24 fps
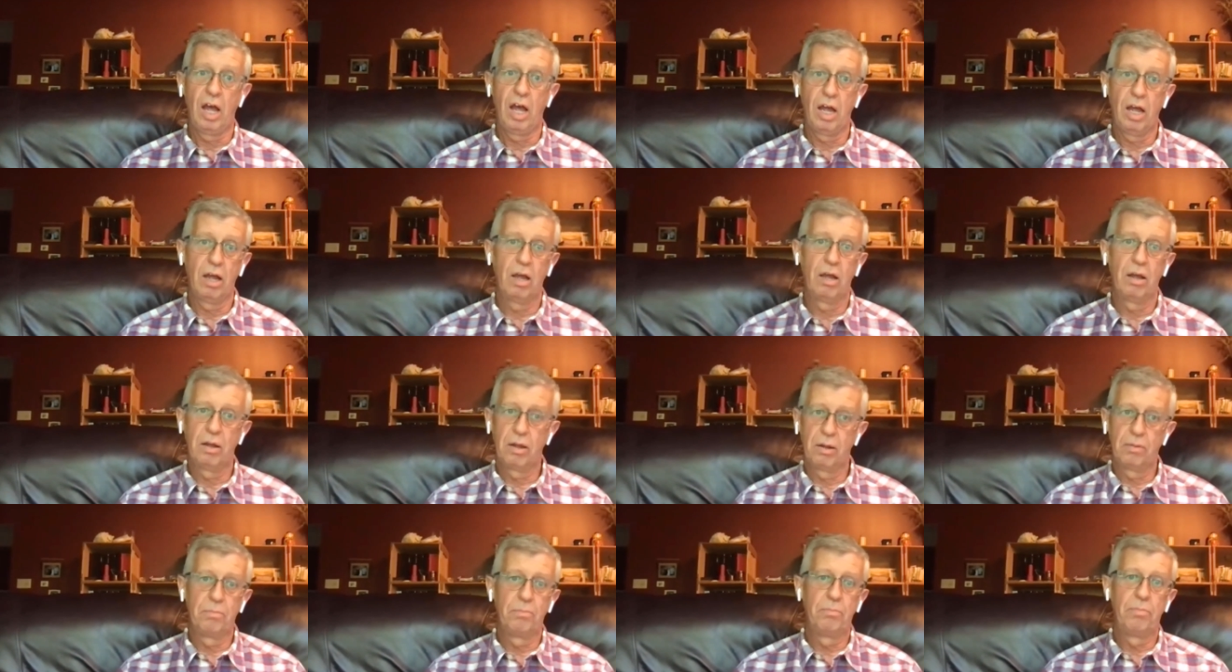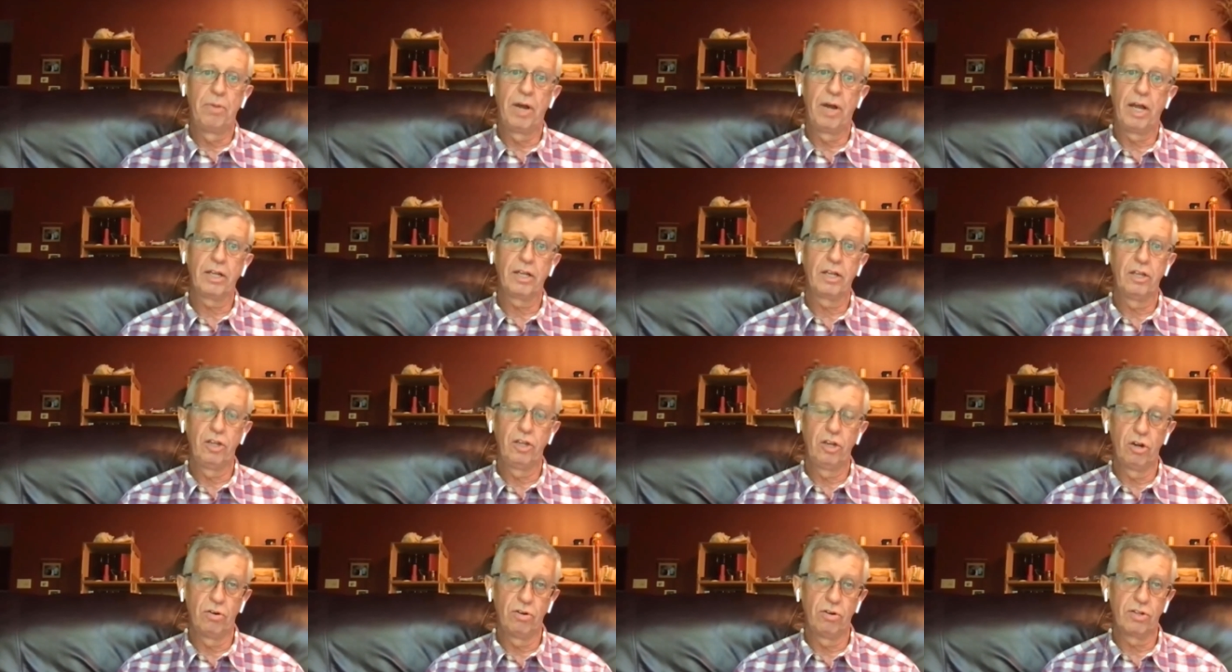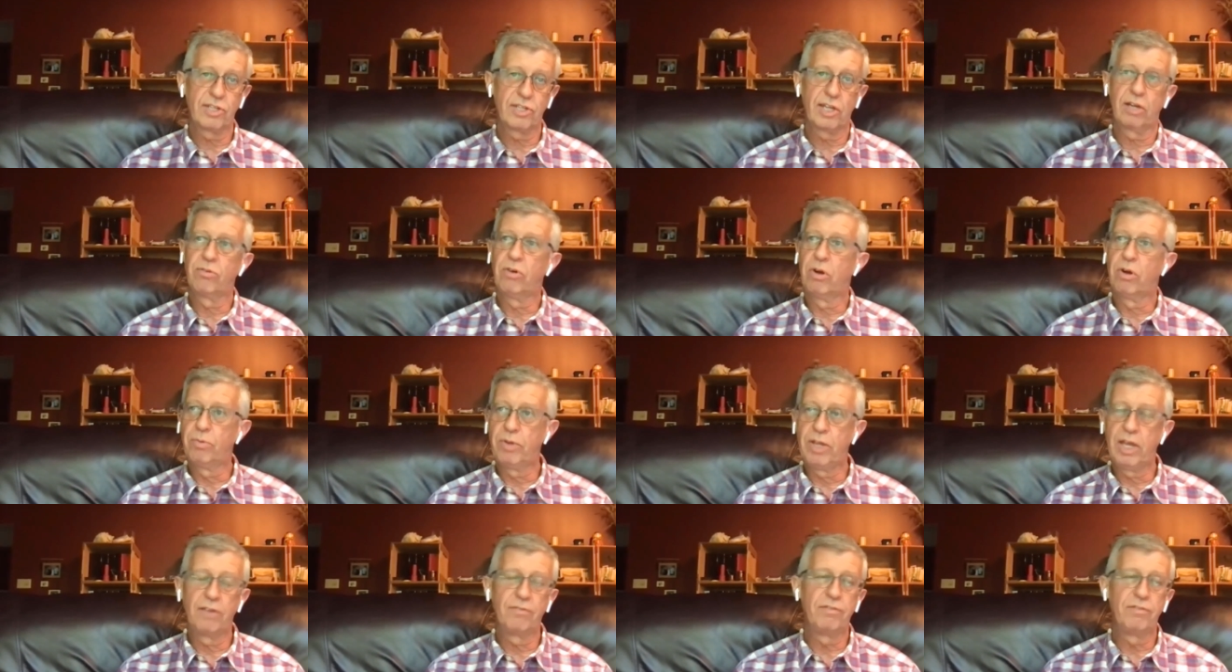Uh, but you know, it's like,
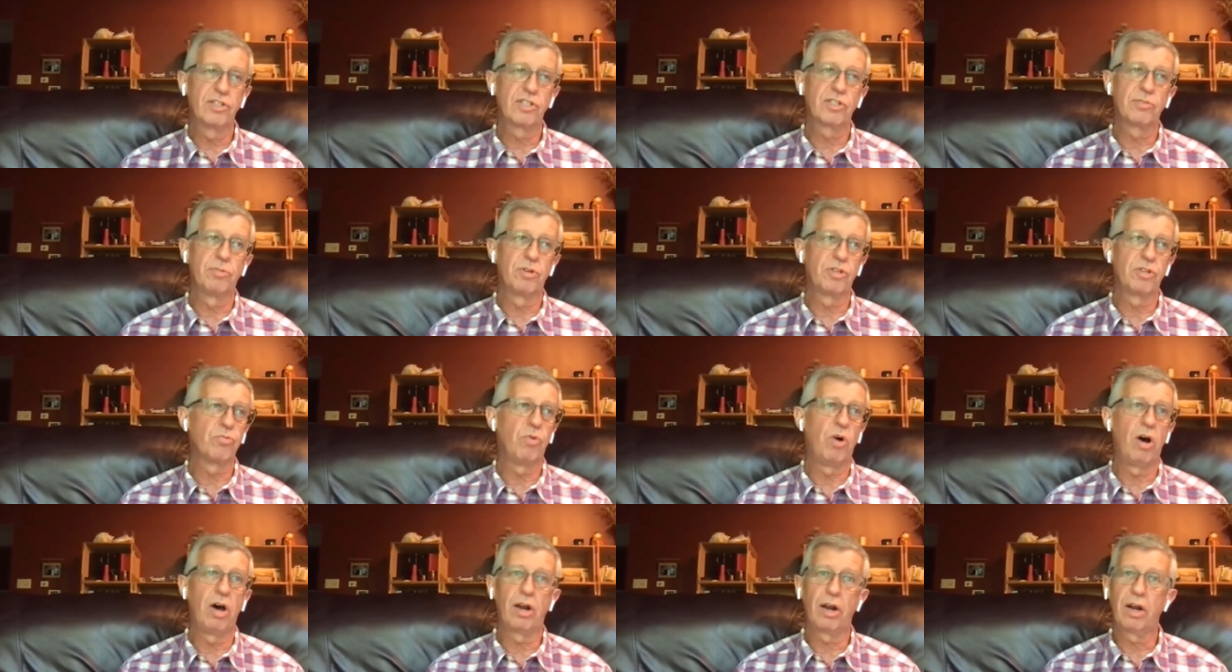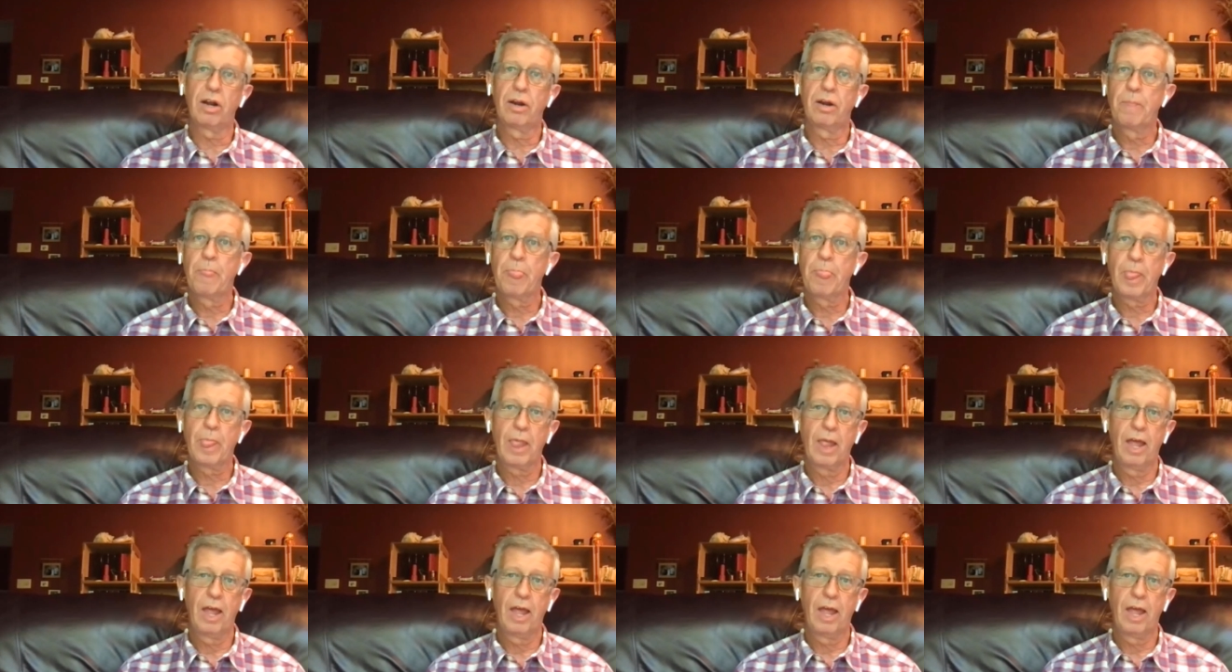well, we have this much water,